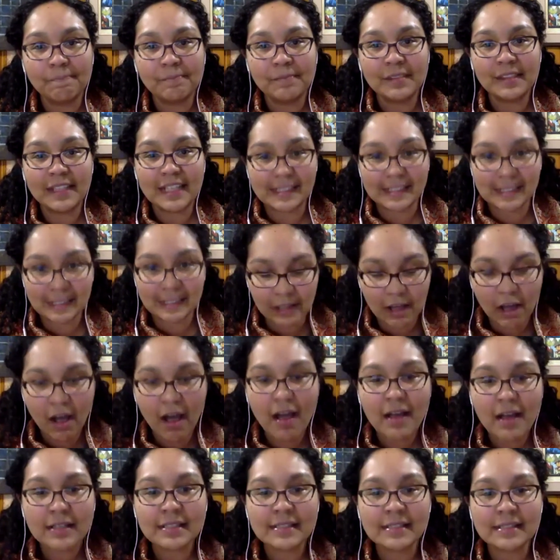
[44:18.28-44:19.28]
this
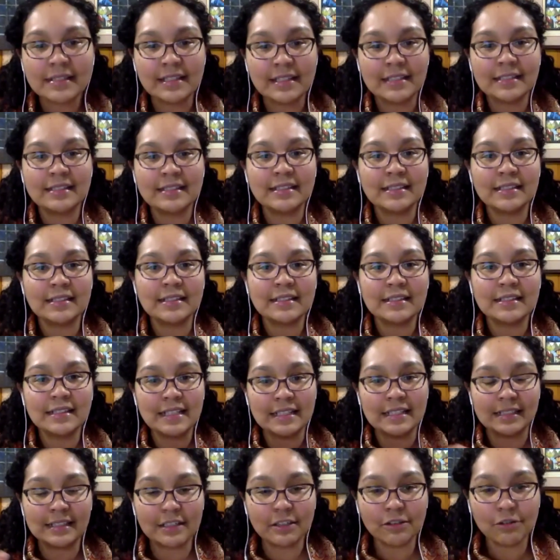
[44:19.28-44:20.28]
loss,
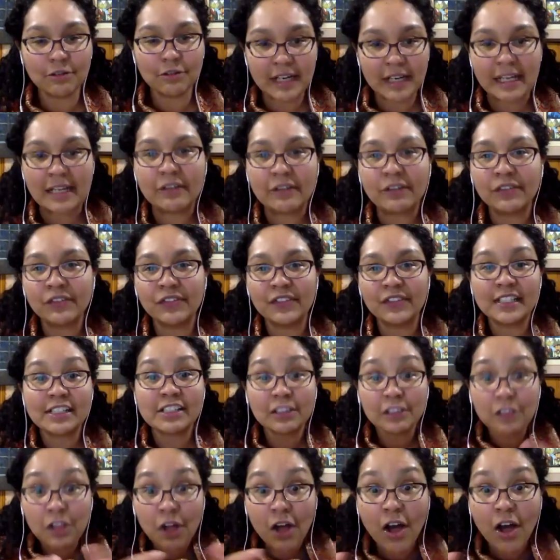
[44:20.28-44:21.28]
this grief, this
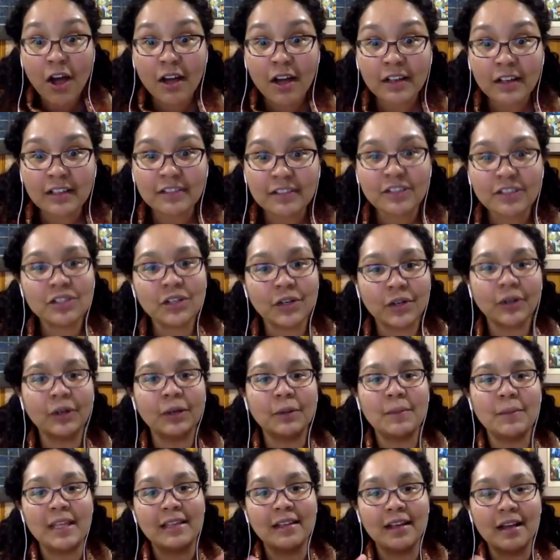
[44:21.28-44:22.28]

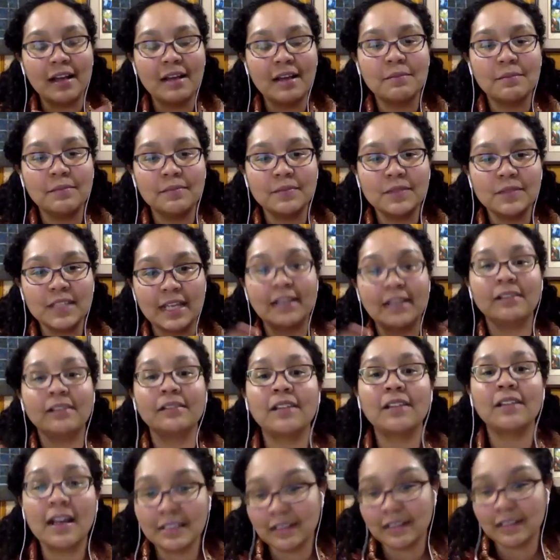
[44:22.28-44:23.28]
long-term
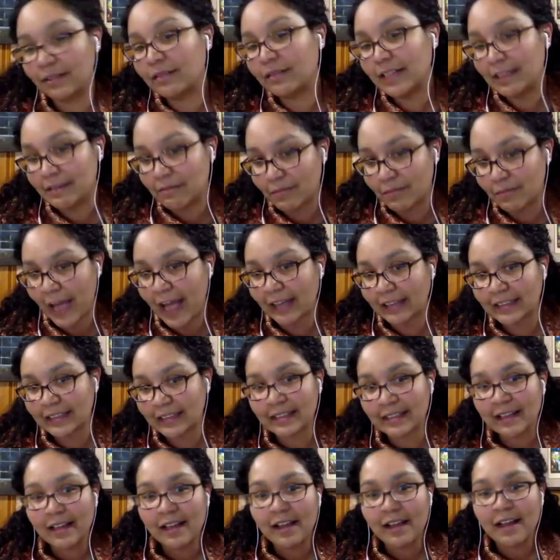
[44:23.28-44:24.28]
psychological
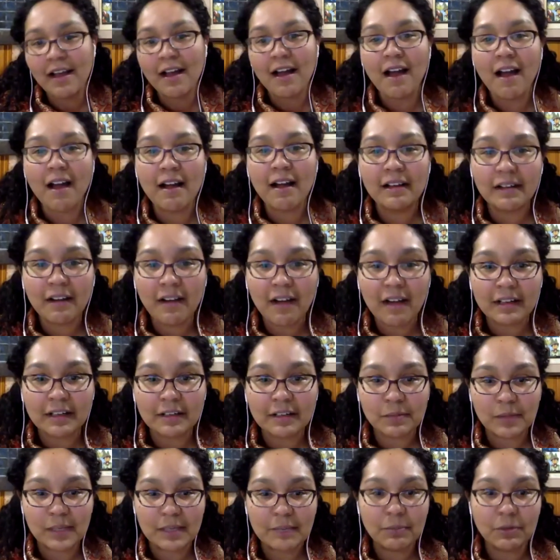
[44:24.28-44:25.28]
impact on
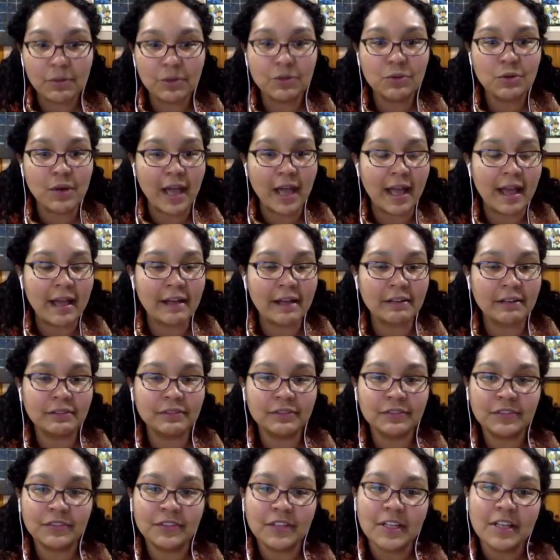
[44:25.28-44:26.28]
a people who have,
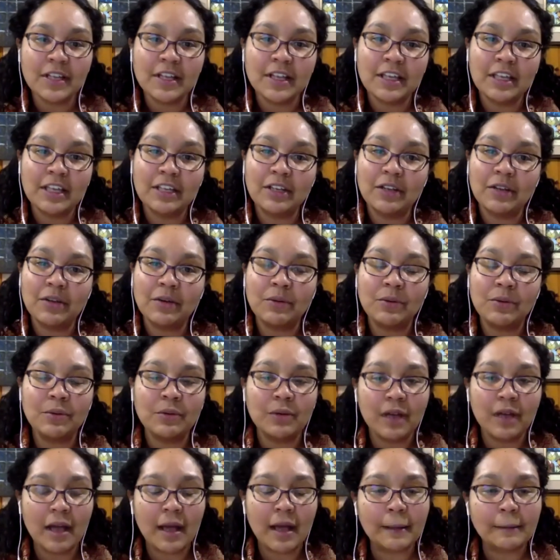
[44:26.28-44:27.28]
you
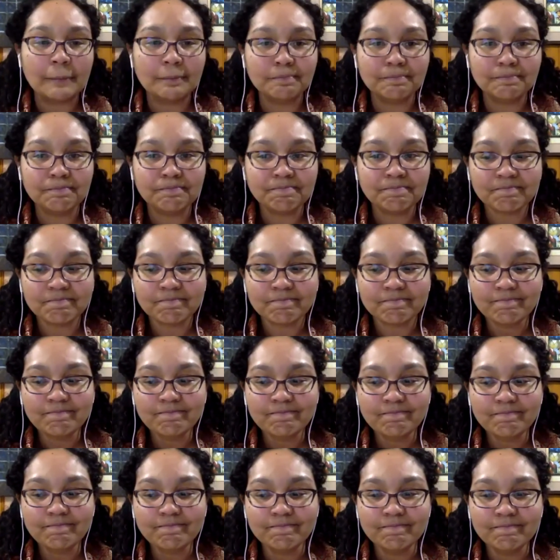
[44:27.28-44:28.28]
know,
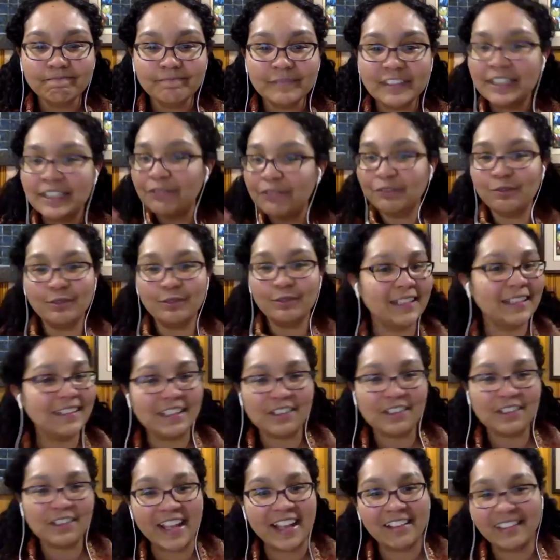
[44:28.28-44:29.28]
lived within
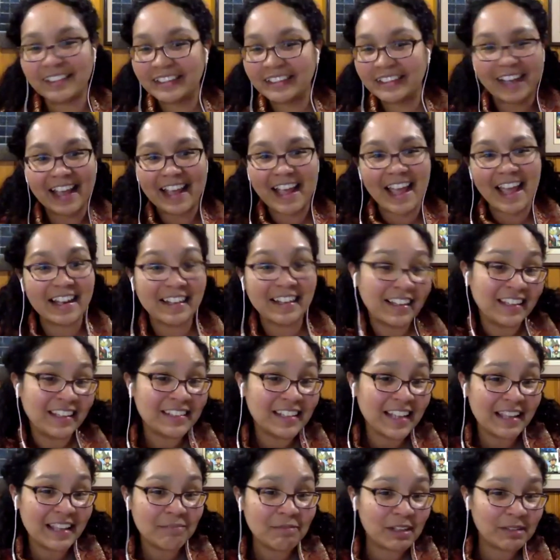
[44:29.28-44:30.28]
the veil and
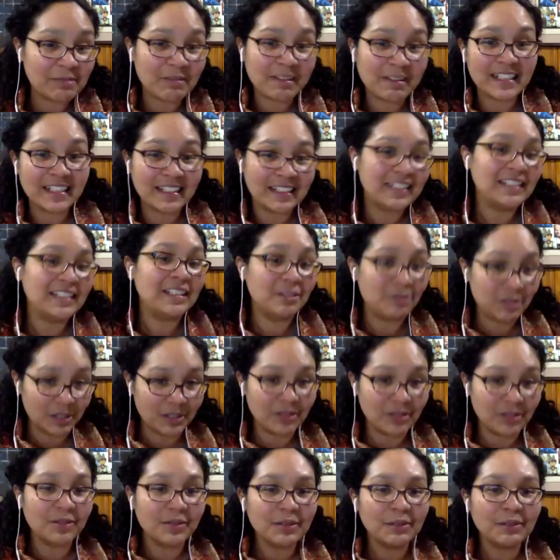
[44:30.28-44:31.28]
can in many ways continue
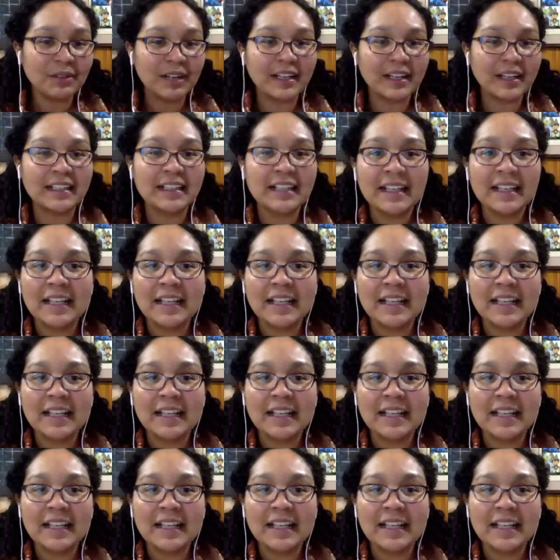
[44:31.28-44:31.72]
to, right?